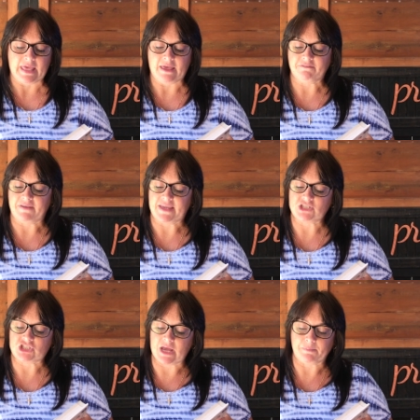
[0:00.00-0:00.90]
If a
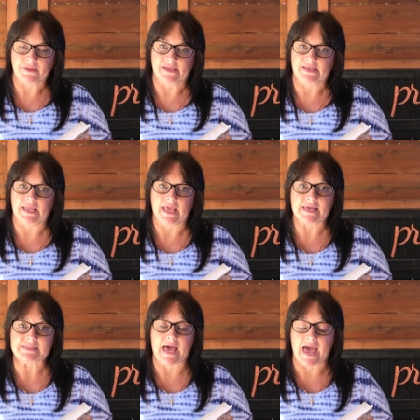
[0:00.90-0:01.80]
shepherd
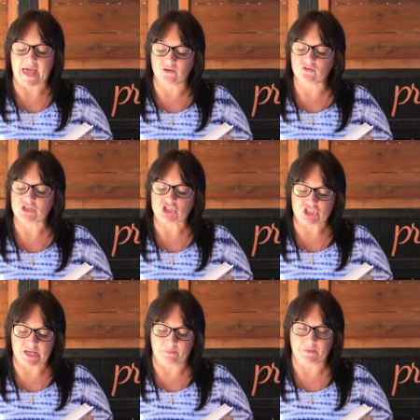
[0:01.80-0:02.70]
has a hundred
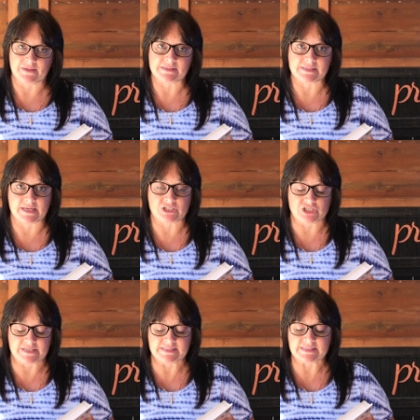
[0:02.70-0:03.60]
sheep, said
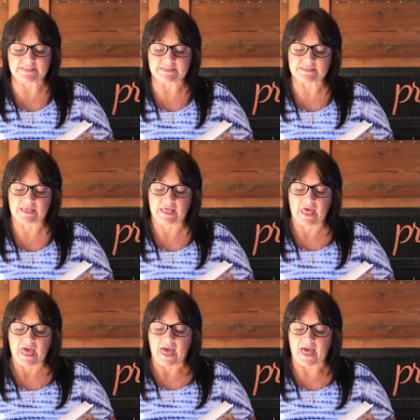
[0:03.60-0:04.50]
Jesus,
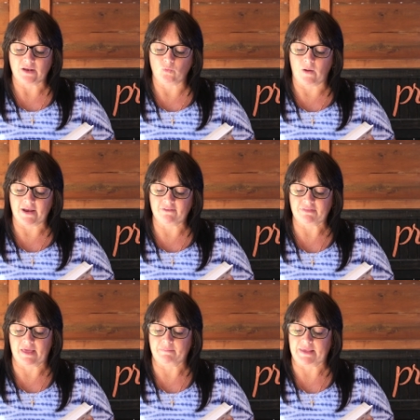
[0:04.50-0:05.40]
and one of
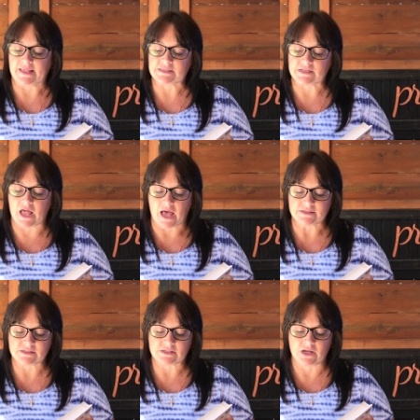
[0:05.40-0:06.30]
them gets
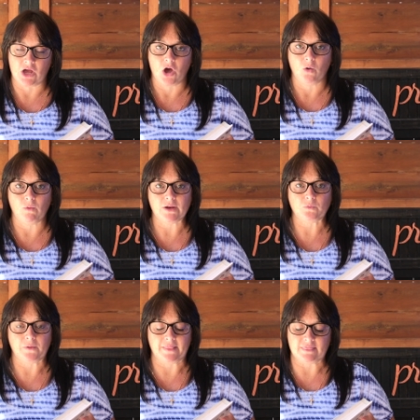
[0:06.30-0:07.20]
lost, what
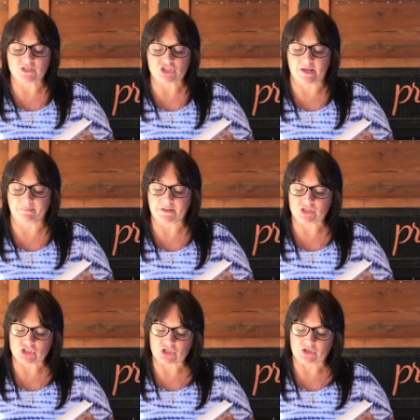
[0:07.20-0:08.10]
would the shepherd
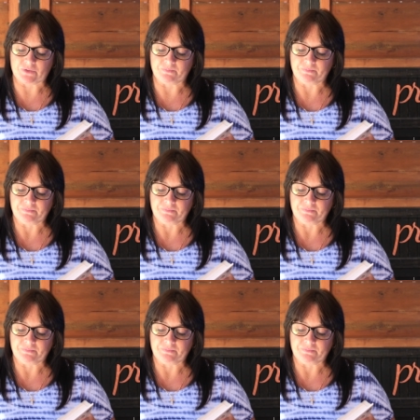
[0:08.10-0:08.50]
do?